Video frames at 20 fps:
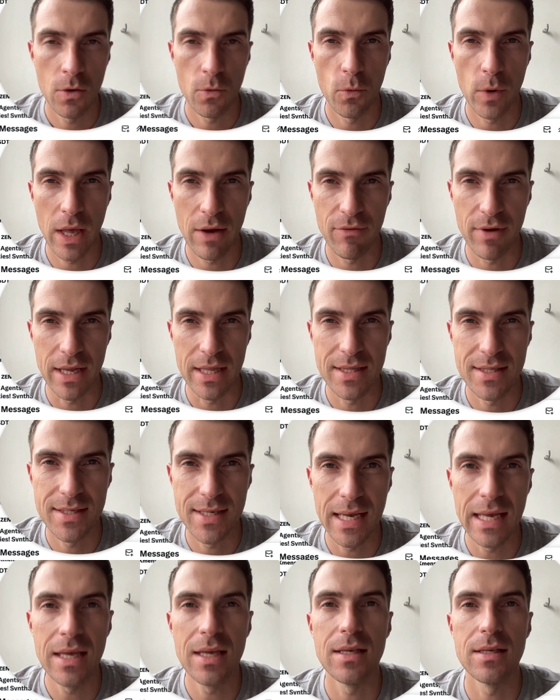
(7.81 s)
We have a
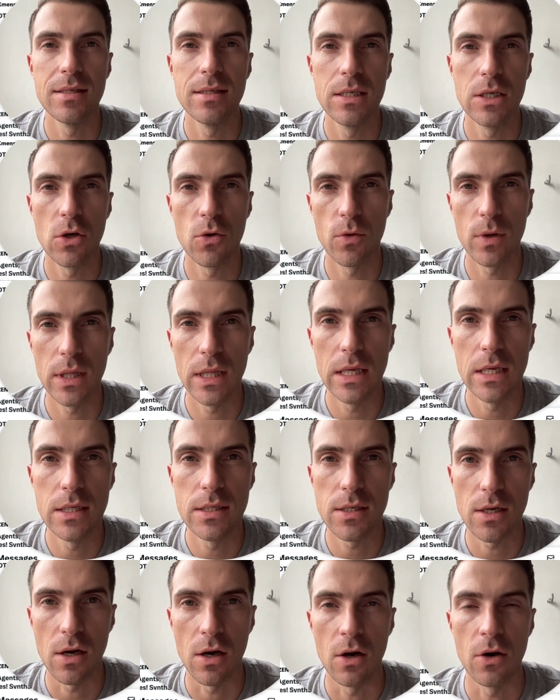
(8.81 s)
day zero
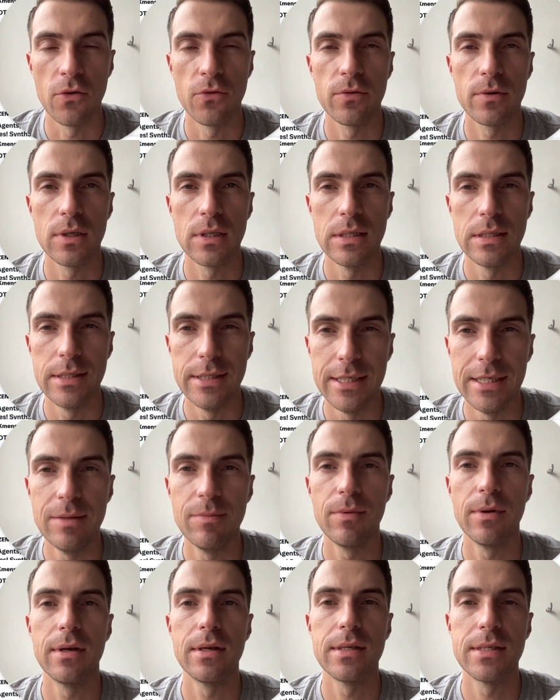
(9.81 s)
release of
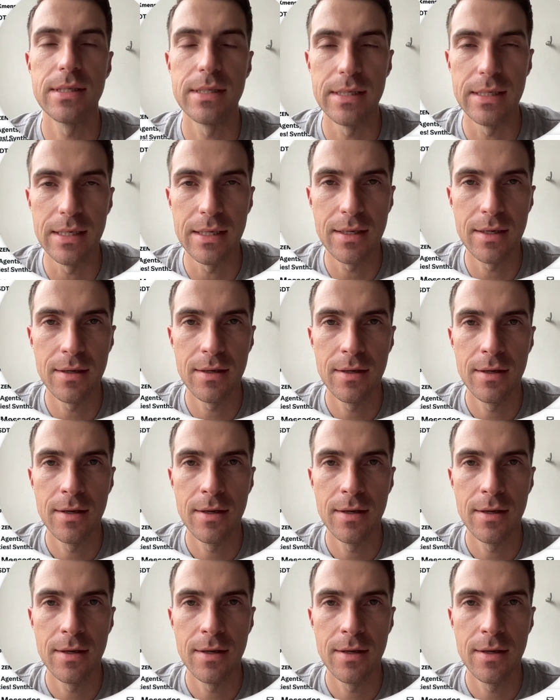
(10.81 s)
DeepSeek